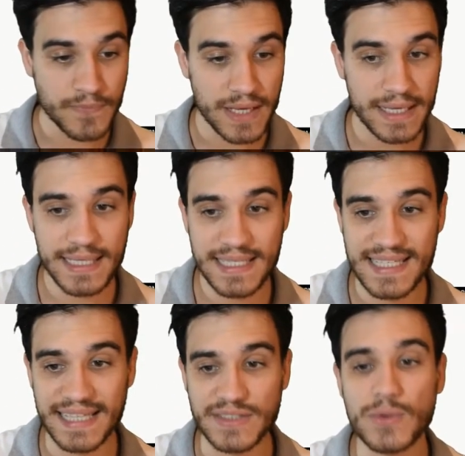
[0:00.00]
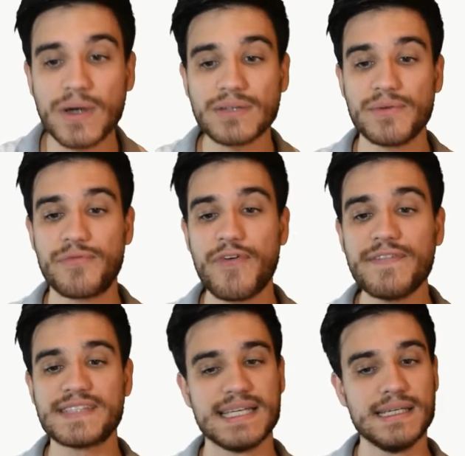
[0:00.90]
it is a
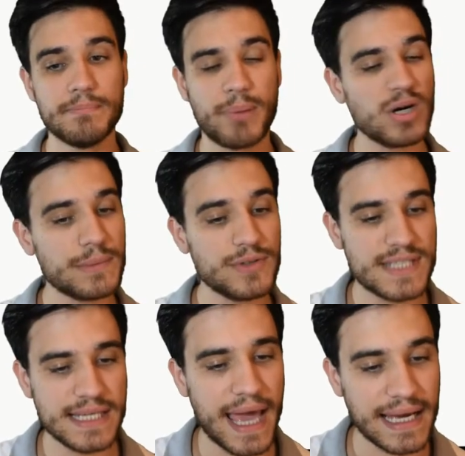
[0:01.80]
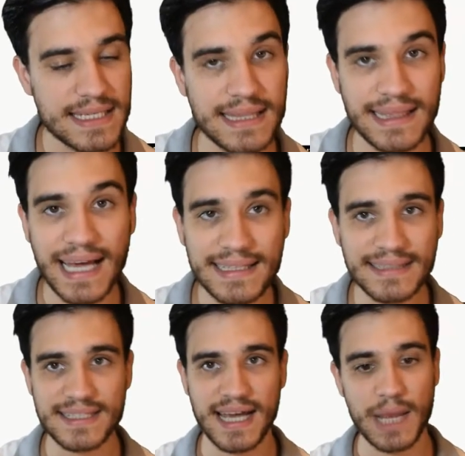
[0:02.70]
250 Pokemon GX
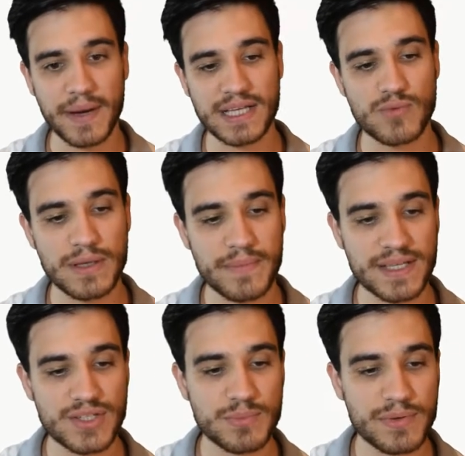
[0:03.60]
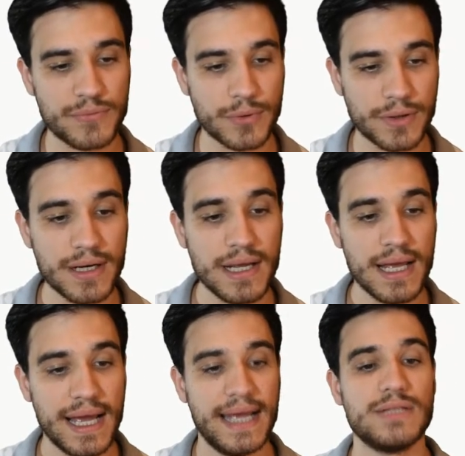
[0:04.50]
lightning type, as we mentioned before,
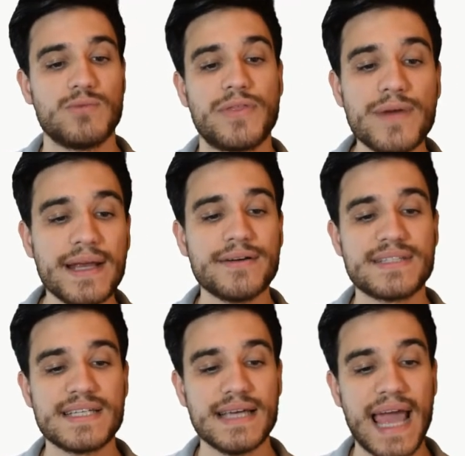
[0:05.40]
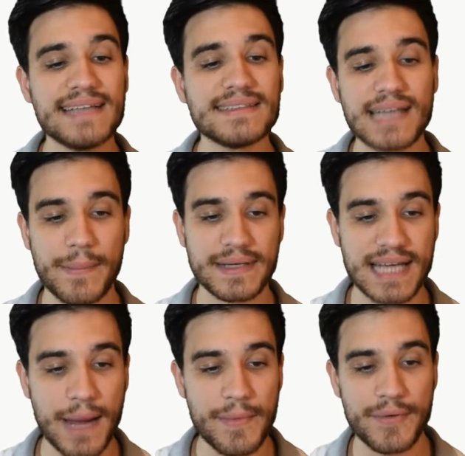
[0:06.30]
and with 3 energy, 80 damage,
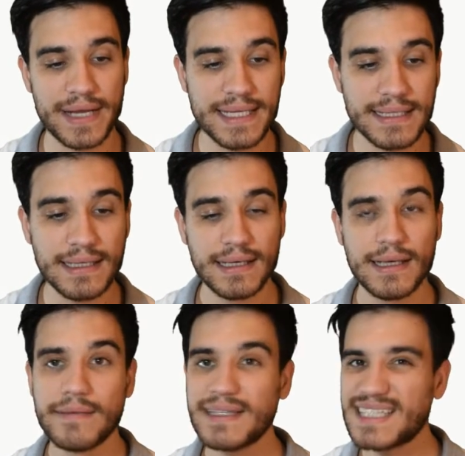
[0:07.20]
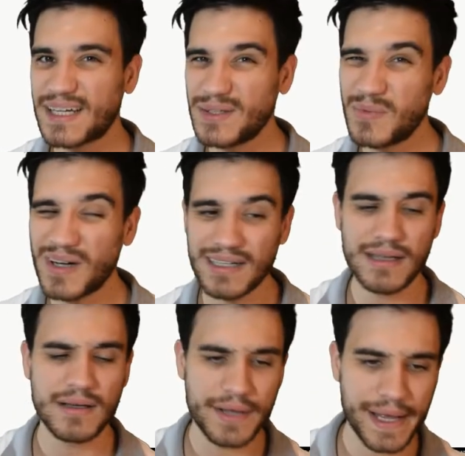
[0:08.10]
hammer in. That's a good
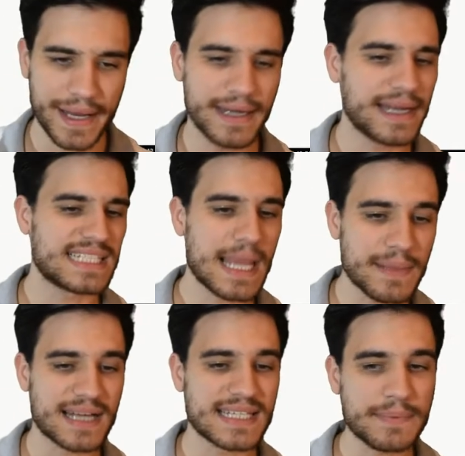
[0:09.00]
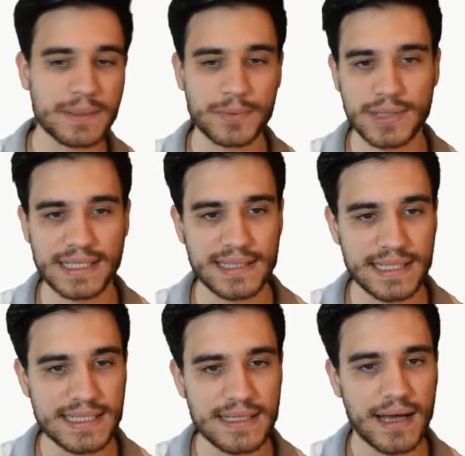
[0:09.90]
one, and acceptable at
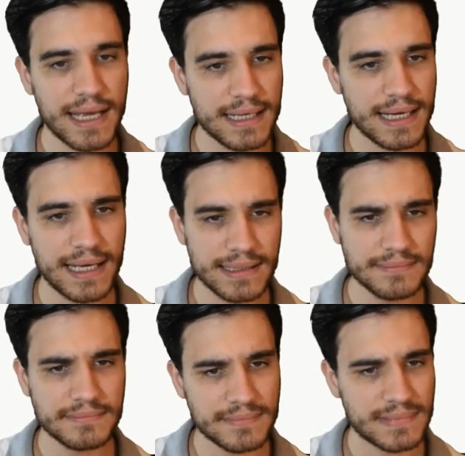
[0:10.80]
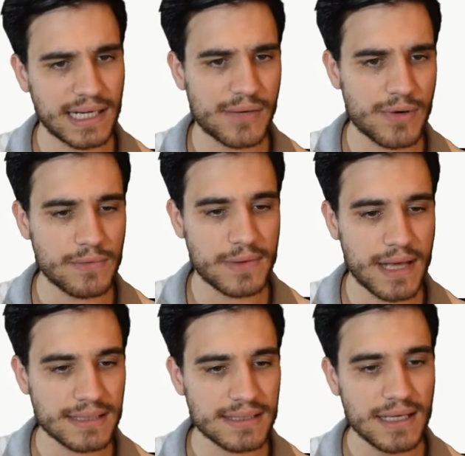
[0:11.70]
least. I agree with
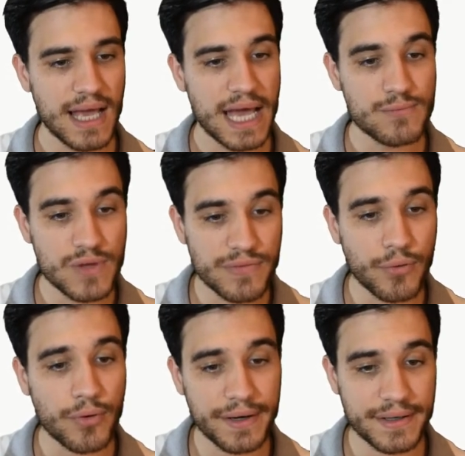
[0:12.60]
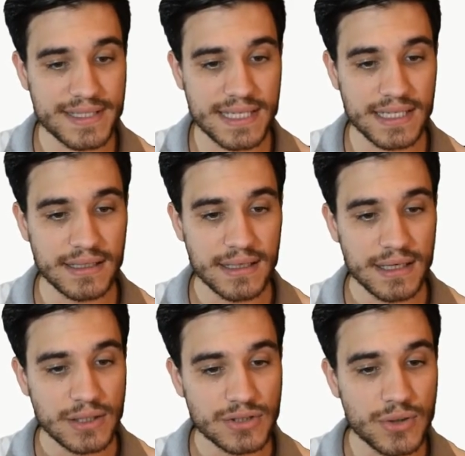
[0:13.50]
that. And with 4 energy,
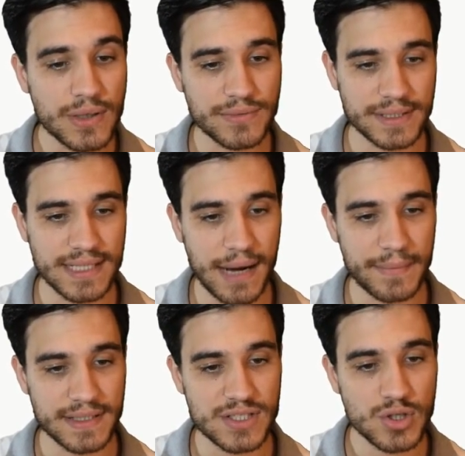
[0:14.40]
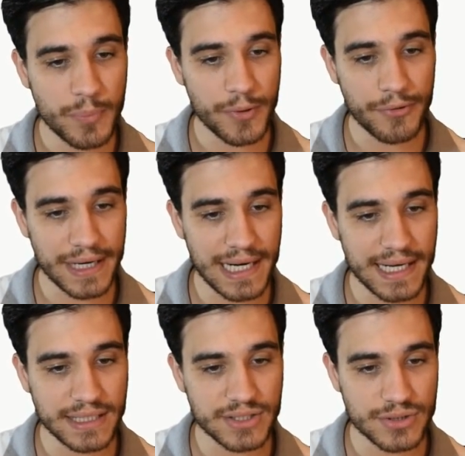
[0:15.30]
200 damage, super
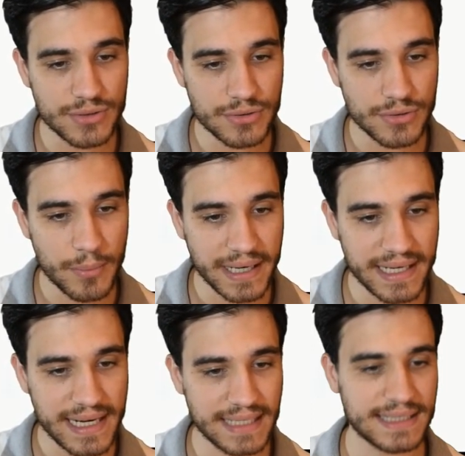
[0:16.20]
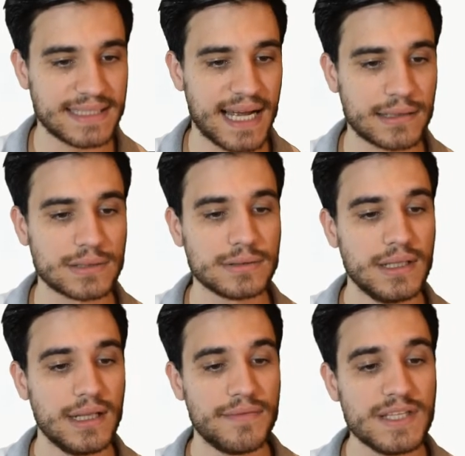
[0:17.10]
electromagnetic tackle.
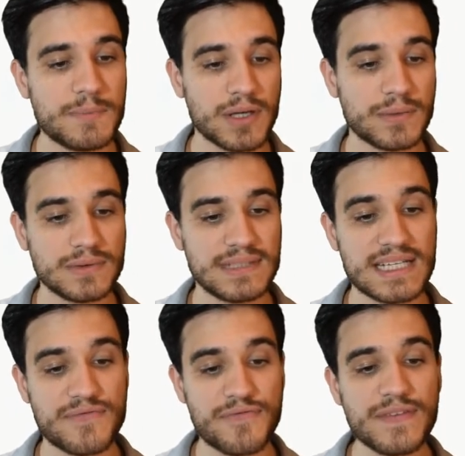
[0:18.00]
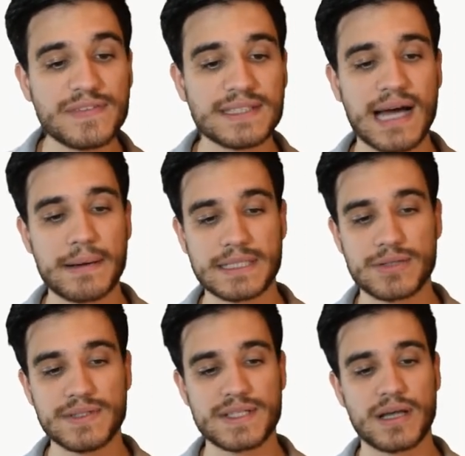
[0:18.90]
This Pokemon does 50 damage
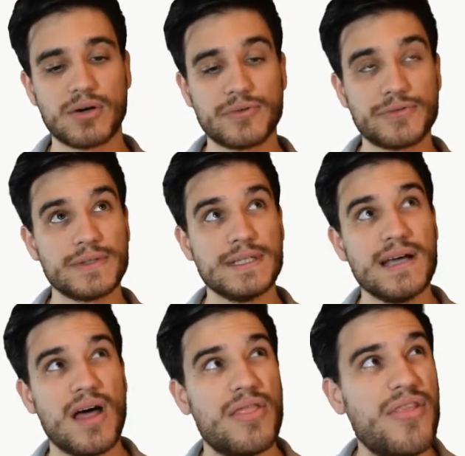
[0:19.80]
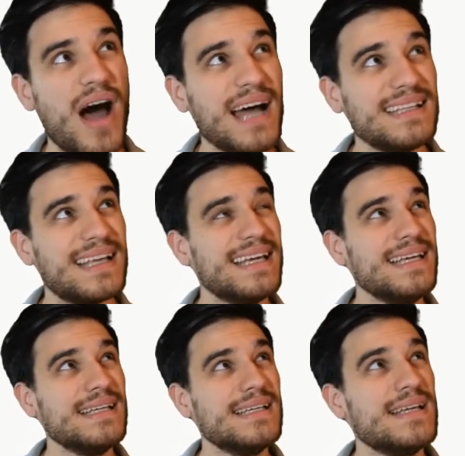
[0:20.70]
to itself. That
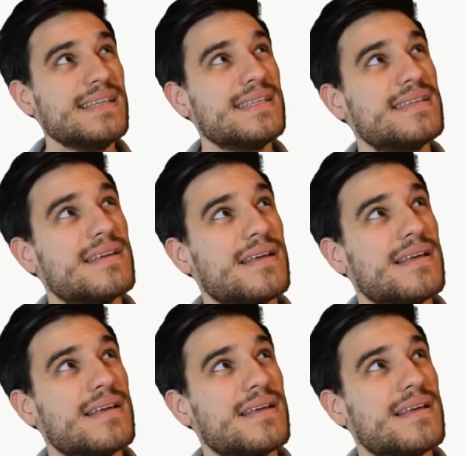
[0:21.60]
is